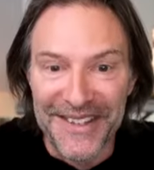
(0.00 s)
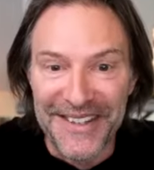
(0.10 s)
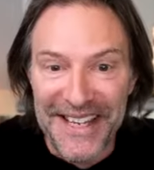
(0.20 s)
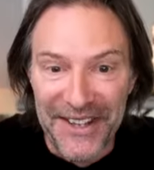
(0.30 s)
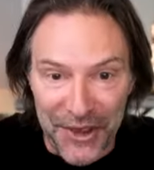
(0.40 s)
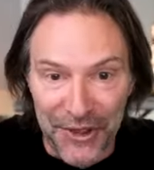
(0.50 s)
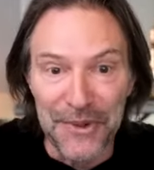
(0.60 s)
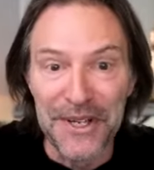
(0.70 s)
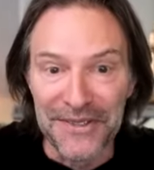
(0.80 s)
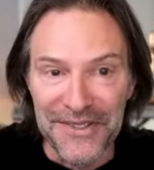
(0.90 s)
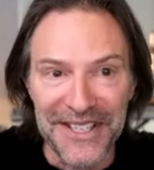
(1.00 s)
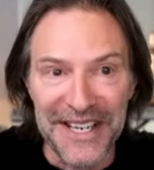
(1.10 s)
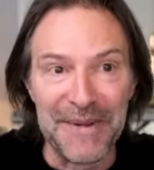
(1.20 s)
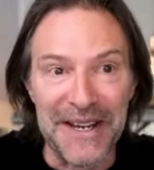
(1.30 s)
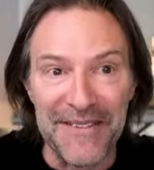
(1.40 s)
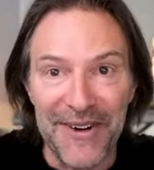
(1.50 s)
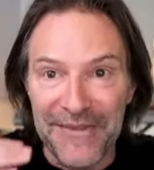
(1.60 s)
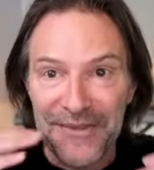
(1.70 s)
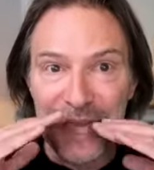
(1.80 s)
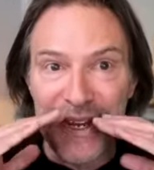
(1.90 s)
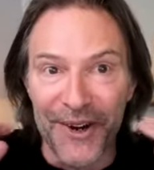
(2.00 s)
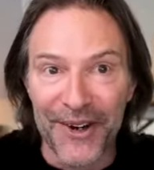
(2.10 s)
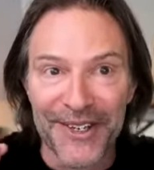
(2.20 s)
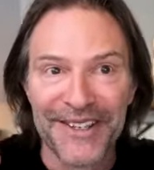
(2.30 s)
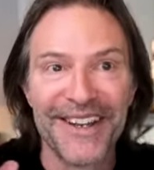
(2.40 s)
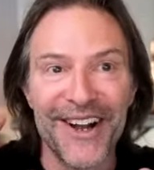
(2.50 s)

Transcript: That they get the thrill of singing, but never have to be heard